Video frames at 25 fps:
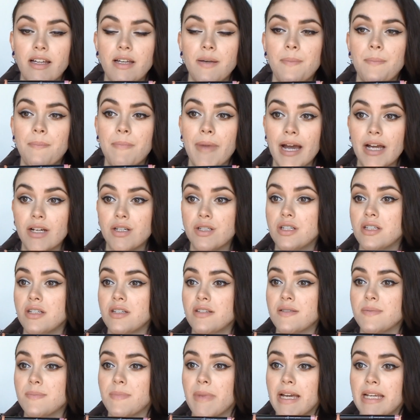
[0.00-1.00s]
it
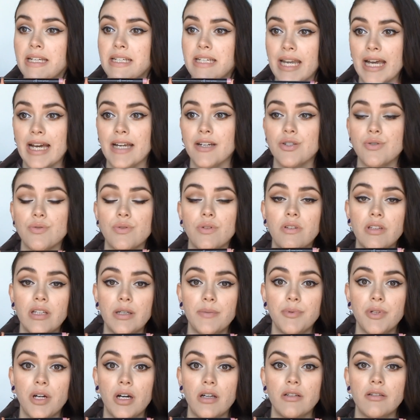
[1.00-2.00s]
matches my natural
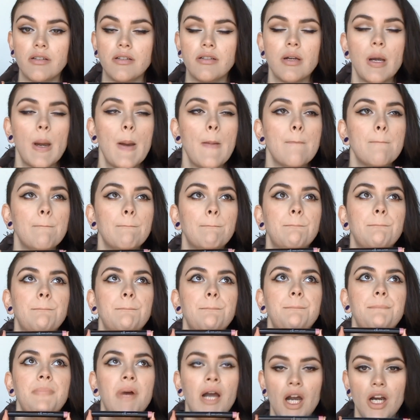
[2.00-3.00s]
lip color
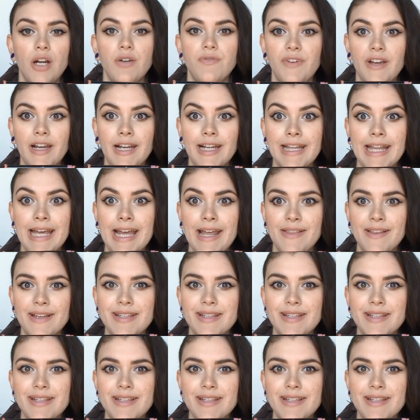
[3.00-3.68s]
perfectly.